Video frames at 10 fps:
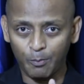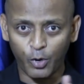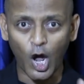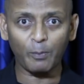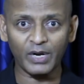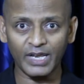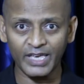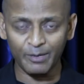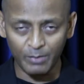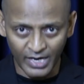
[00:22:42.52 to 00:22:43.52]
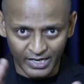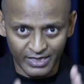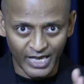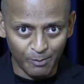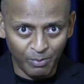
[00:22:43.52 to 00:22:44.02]
properly in
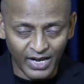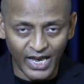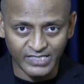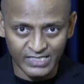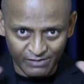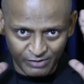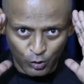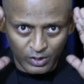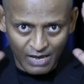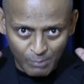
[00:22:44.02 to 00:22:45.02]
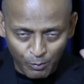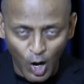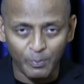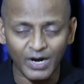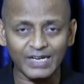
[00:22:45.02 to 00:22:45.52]
their places, and if you don't have a
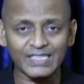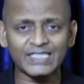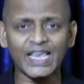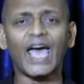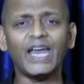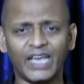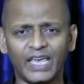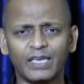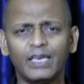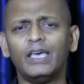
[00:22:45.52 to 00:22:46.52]
proper understanding,